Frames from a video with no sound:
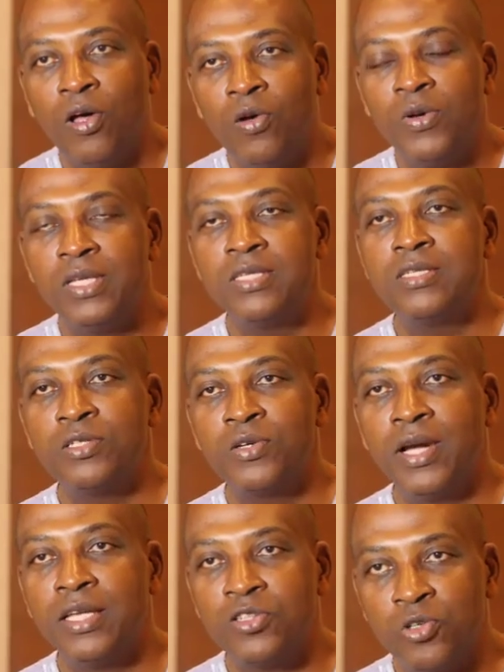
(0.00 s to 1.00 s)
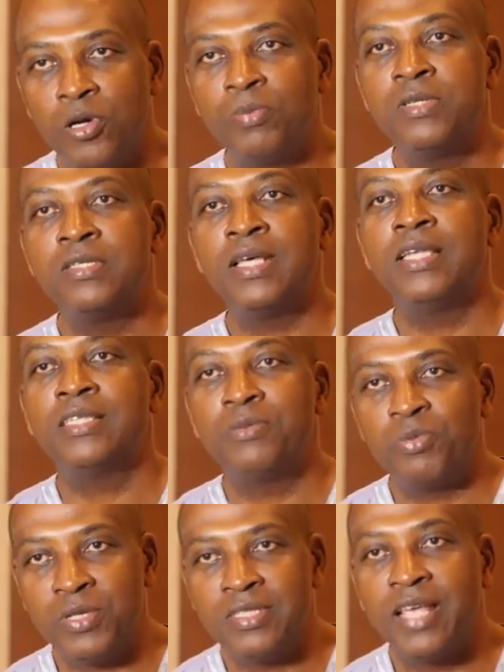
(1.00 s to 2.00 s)
always trying to represent
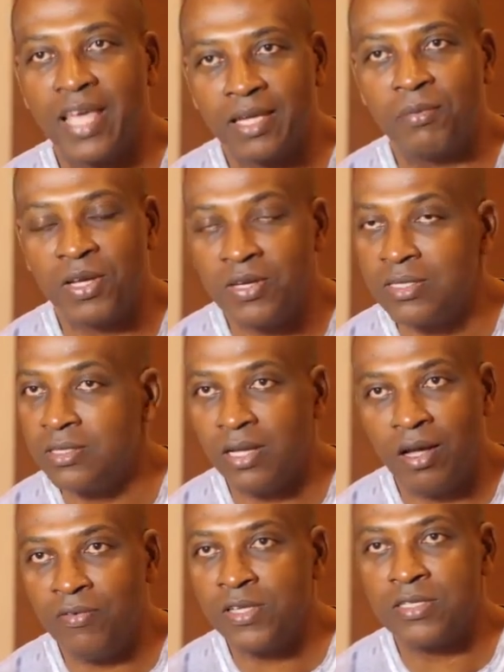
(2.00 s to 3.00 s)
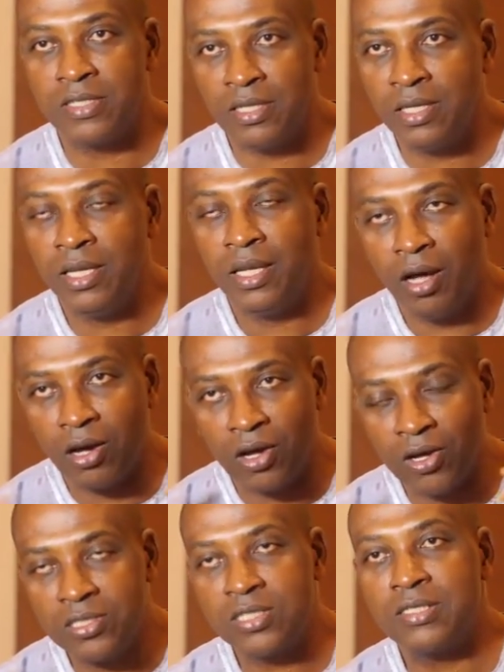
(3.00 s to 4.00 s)
Presec because obviously,
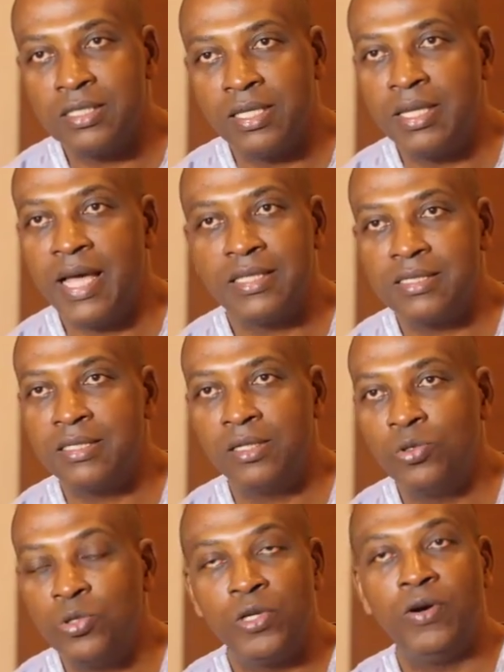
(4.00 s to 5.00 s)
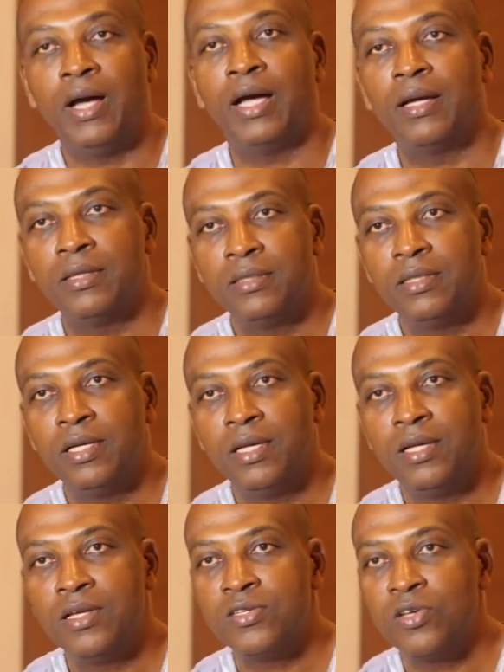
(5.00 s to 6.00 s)
unconsciously, that's who you are.
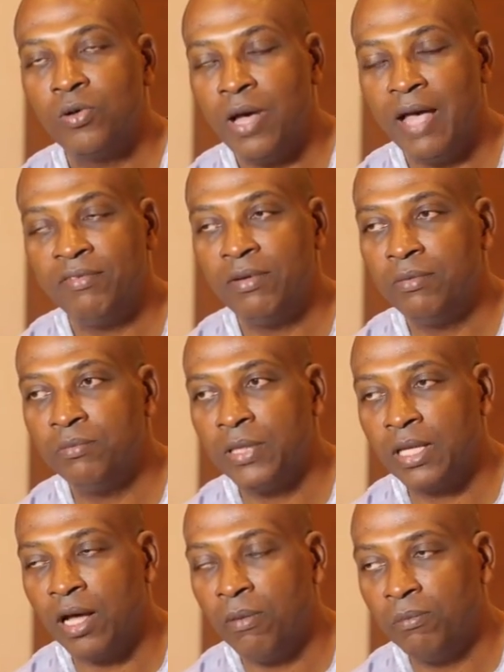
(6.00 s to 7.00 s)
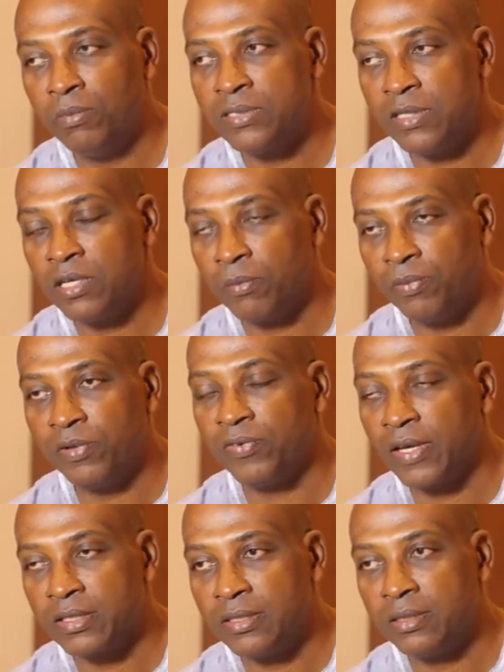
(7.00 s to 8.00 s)
So having become senior
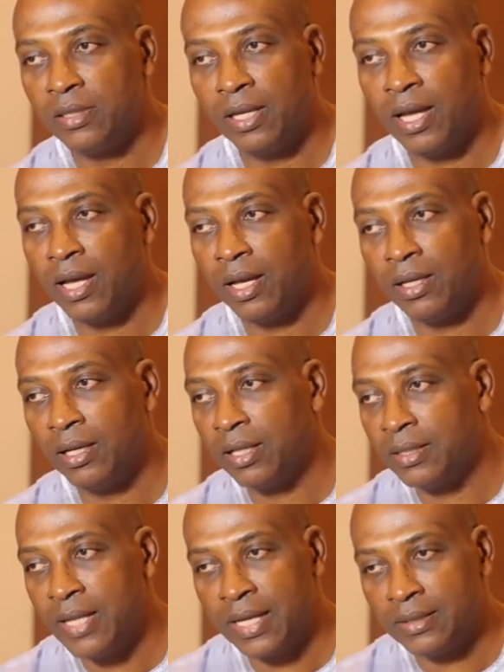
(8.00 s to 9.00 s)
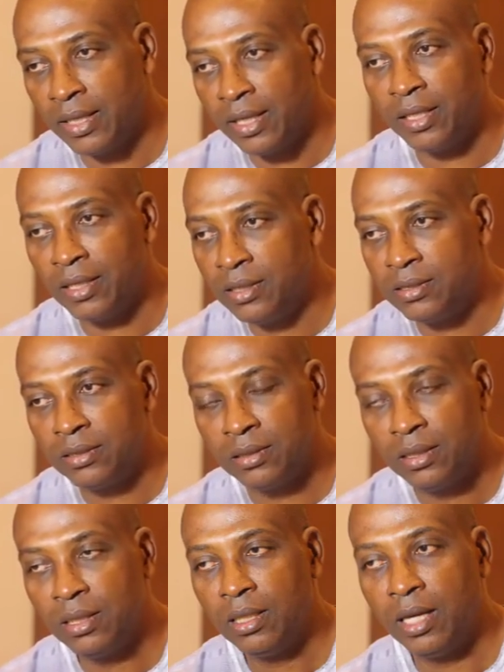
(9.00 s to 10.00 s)
prefect at that age
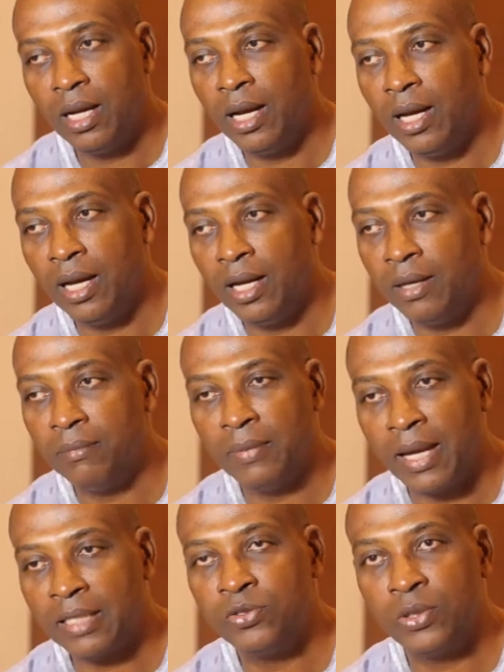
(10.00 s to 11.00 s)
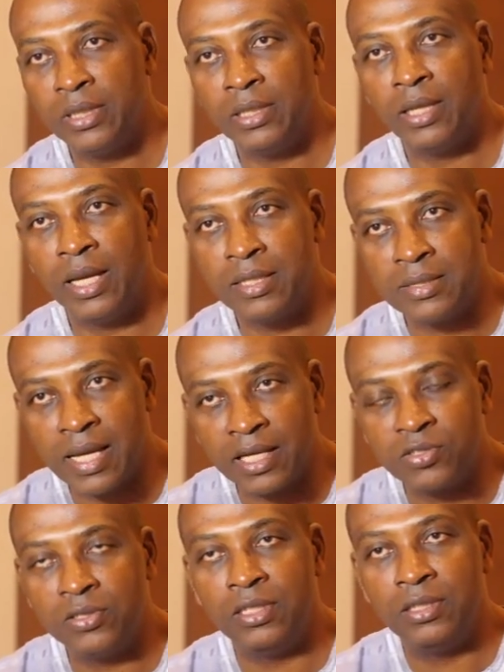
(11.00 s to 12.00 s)
has
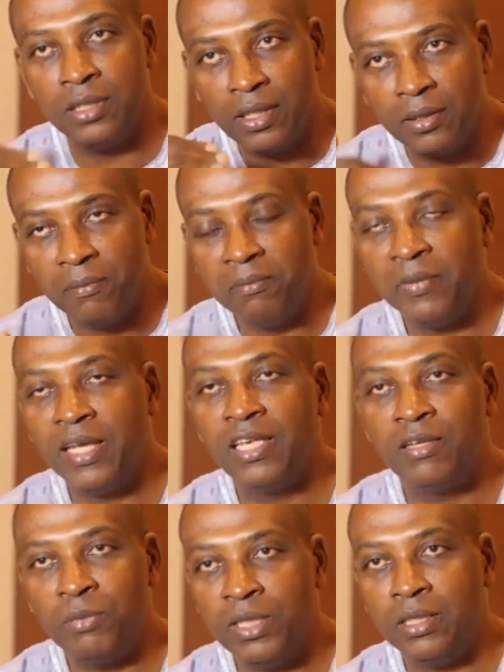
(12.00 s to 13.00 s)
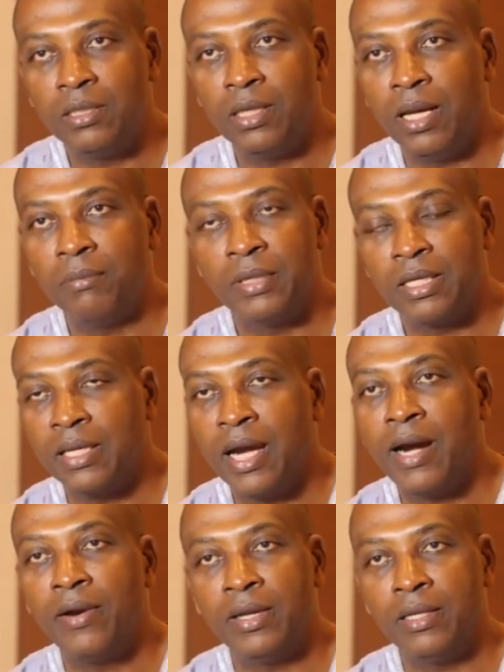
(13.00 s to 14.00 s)
actually made me
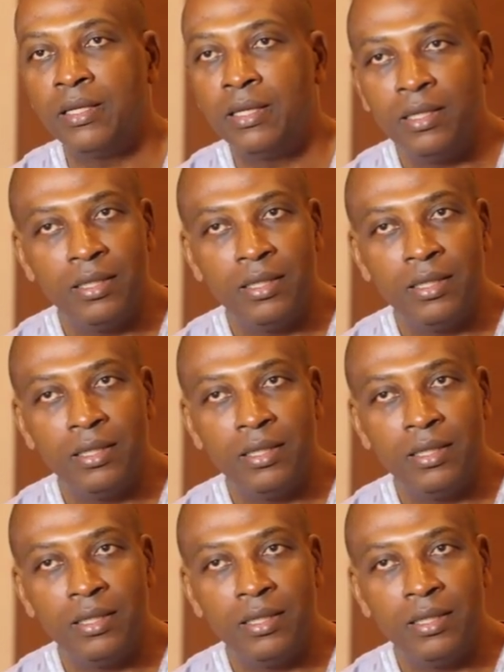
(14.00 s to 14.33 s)
carry